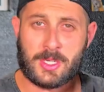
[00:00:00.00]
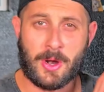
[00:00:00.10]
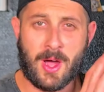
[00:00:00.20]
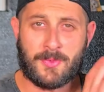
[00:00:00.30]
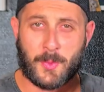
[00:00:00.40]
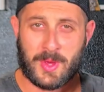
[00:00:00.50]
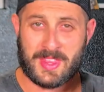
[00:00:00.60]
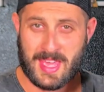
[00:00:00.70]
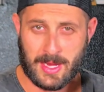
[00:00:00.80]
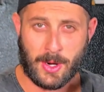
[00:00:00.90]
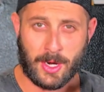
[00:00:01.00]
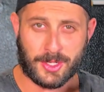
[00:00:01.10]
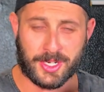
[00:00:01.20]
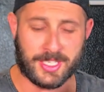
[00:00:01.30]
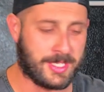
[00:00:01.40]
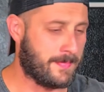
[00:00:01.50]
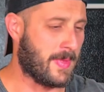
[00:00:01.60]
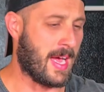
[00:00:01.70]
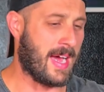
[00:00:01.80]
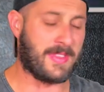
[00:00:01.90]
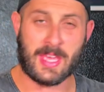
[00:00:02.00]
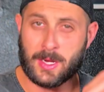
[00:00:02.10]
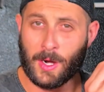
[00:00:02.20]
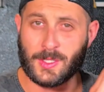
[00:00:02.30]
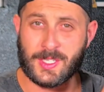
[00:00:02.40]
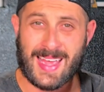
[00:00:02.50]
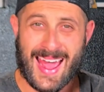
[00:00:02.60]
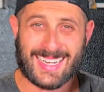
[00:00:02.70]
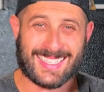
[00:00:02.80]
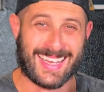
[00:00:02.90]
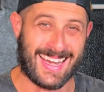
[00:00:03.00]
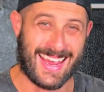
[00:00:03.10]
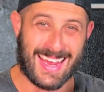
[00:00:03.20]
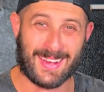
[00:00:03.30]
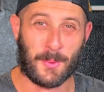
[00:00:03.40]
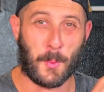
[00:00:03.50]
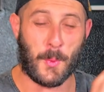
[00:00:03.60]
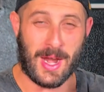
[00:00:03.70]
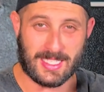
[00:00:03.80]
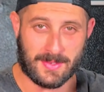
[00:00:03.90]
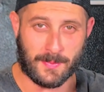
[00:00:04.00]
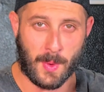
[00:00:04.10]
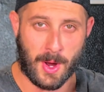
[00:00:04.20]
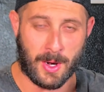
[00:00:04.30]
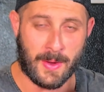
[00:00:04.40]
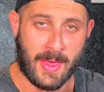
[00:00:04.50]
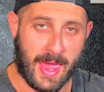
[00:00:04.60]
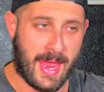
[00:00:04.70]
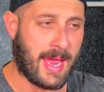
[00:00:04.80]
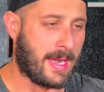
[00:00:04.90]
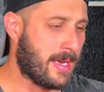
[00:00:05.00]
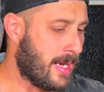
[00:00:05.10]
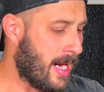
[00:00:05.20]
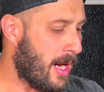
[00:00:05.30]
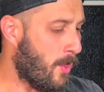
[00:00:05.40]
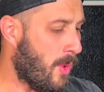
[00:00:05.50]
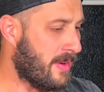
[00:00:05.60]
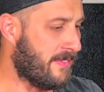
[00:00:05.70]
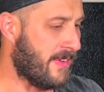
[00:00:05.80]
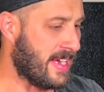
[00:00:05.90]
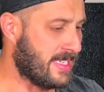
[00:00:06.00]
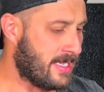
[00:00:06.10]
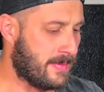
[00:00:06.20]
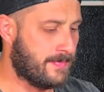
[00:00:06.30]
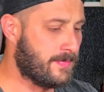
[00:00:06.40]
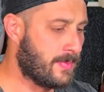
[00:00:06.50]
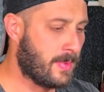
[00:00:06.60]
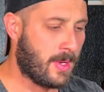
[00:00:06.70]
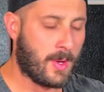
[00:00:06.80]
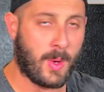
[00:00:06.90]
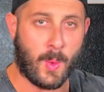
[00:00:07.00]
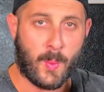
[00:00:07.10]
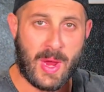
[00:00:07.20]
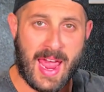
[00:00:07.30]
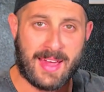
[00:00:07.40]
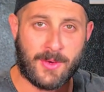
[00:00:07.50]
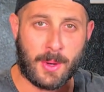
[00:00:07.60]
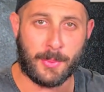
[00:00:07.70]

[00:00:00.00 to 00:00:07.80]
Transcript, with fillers: start off with the ink cartridge. Uh, the ink cartridge acts like an ink reservoir. And on one face, we have our